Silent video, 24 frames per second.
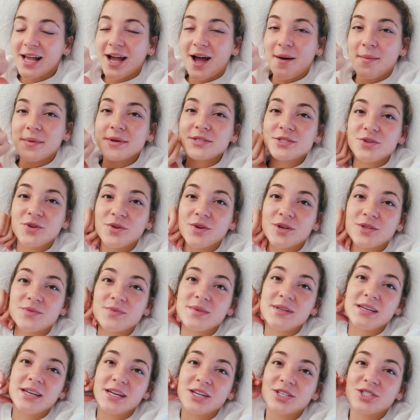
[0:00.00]
coming soon,
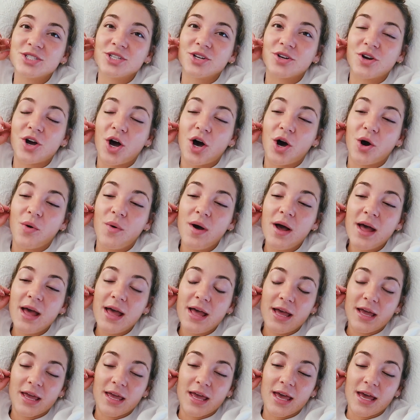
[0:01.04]
because we need to still go
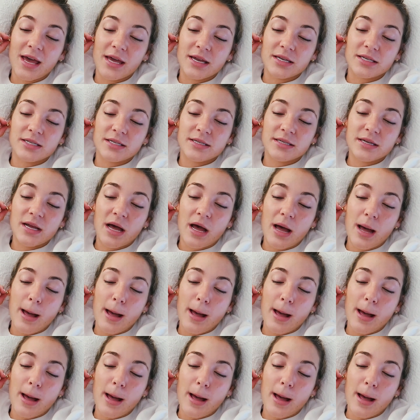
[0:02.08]
get